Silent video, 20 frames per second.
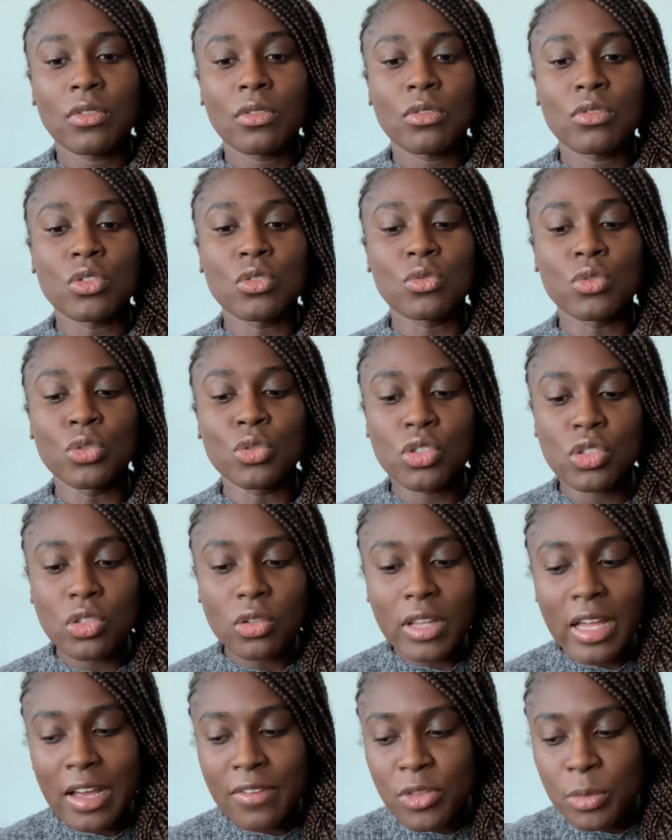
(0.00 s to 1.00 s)
you still
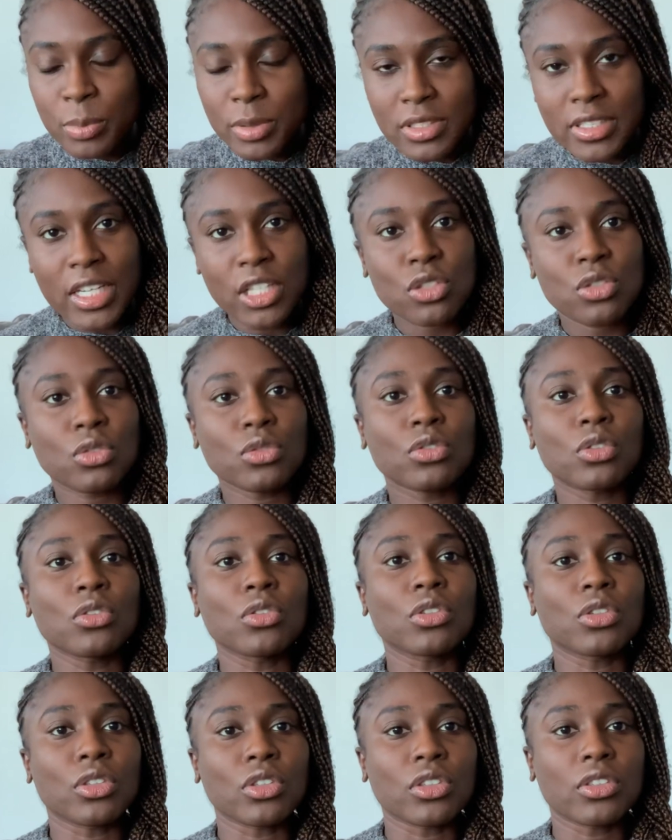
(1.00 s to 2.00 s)
have the potential to
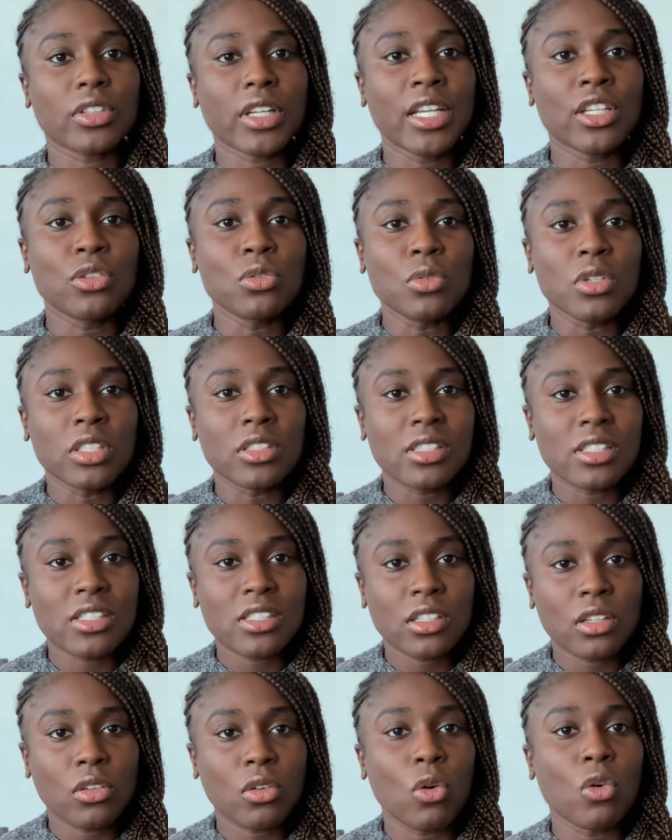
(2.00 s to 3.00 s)
learn, and you can
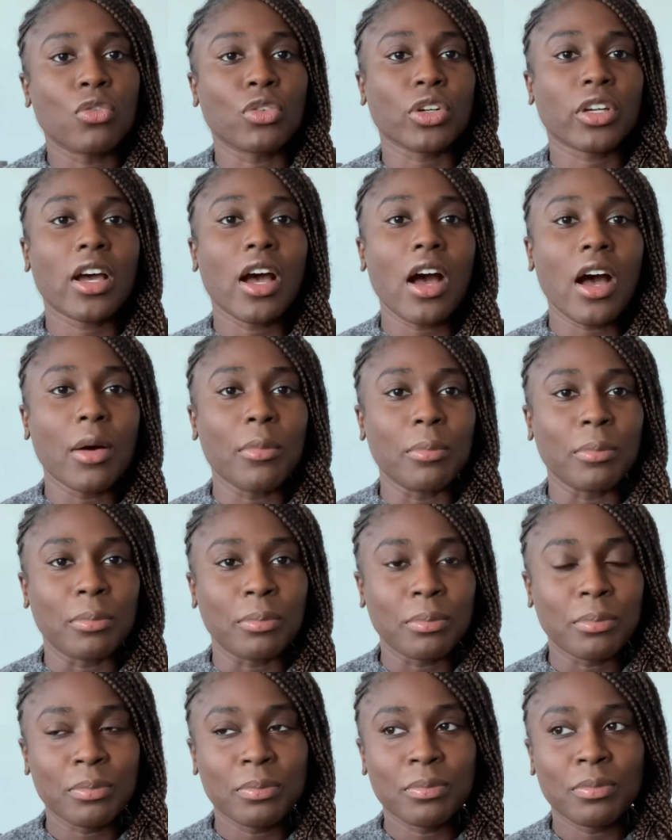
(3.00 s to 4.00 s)
still overcome
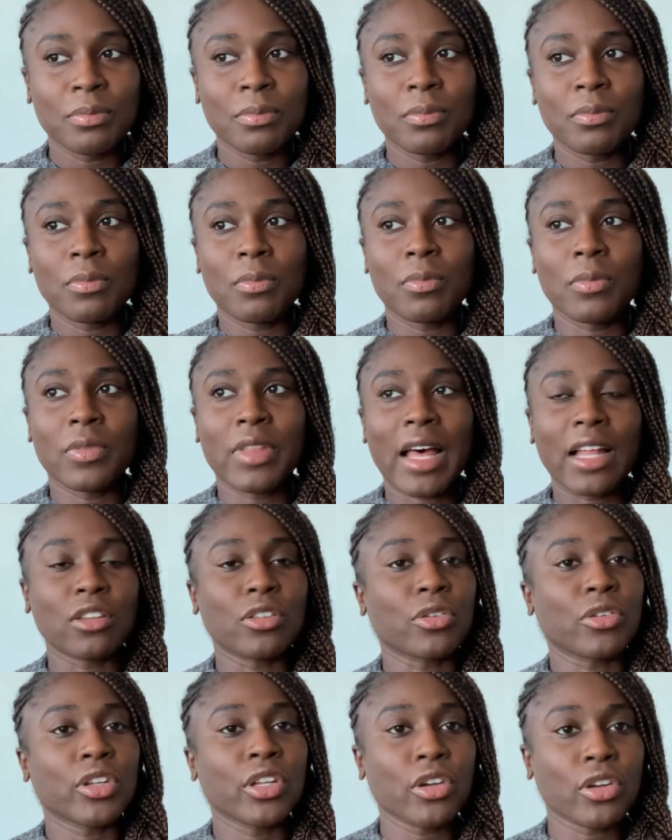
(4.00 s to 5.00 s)
that
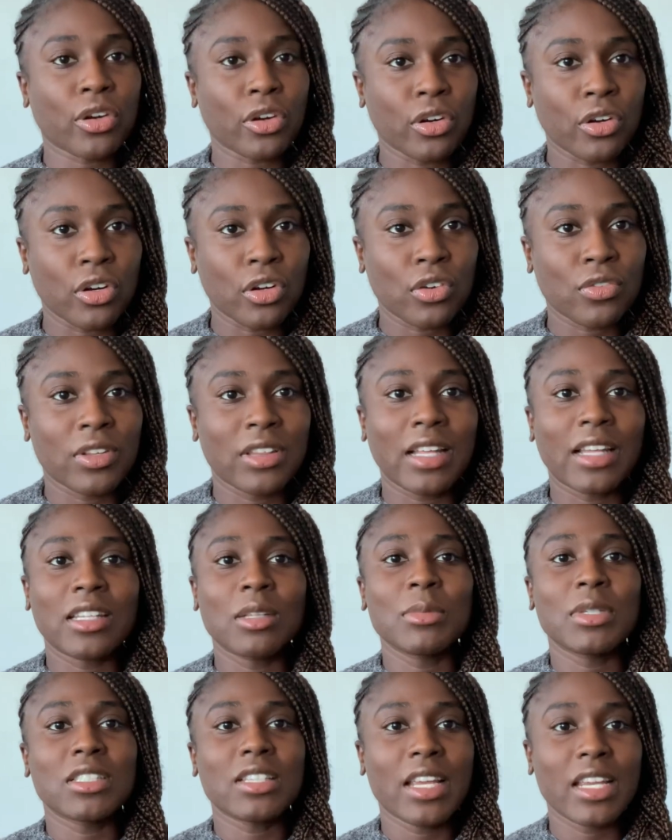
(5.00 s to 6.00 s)
learning curve and that
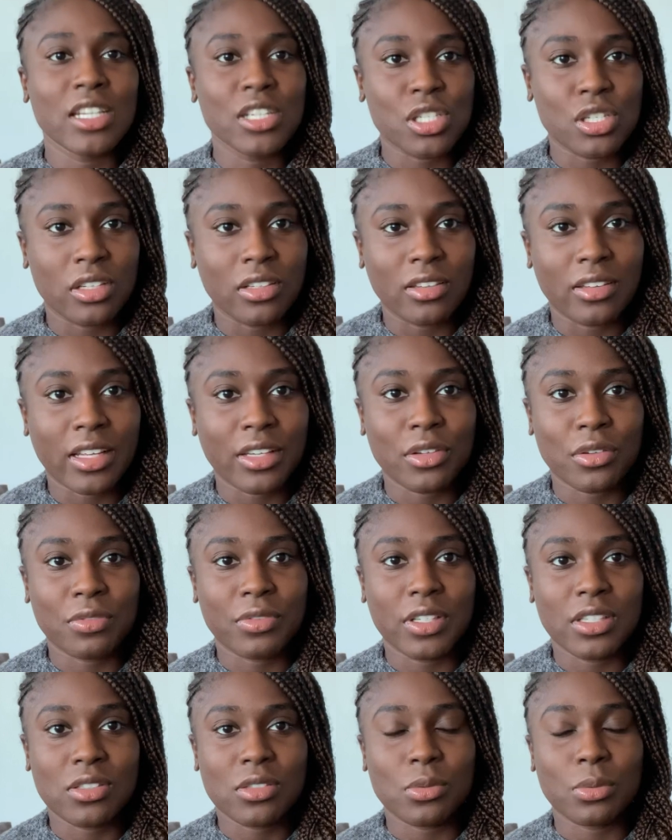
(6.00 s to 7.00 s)
limitation that you're
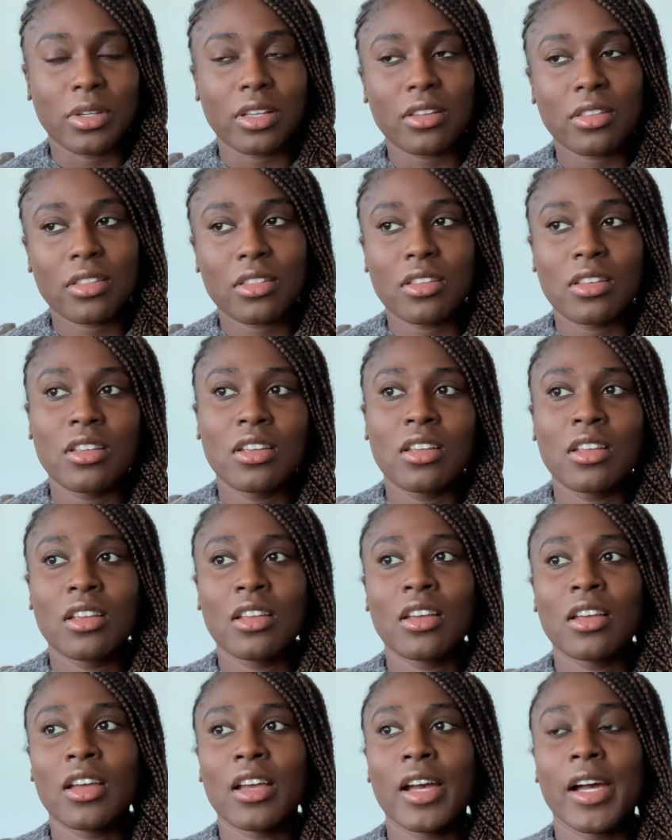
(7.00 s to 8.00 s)
faced with.
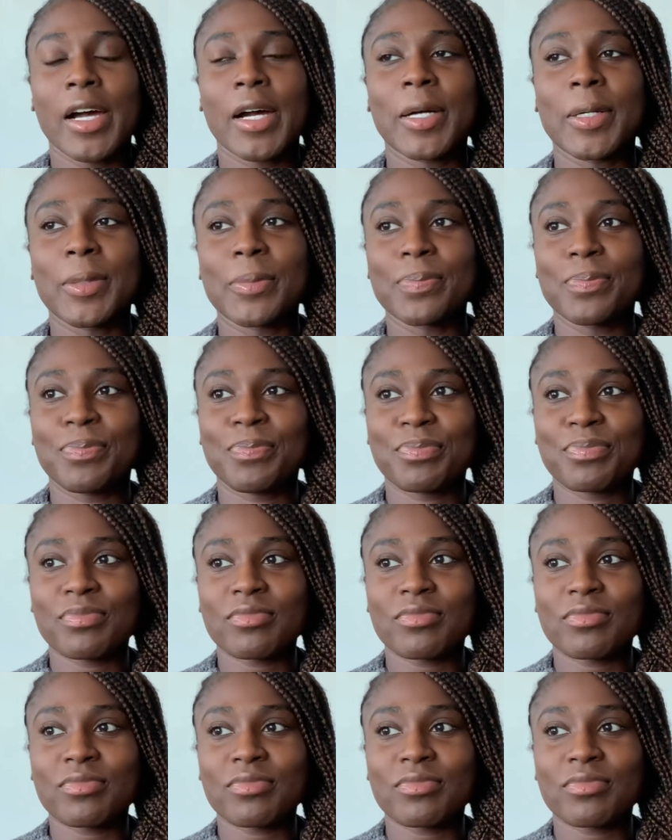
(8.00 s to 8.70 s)
And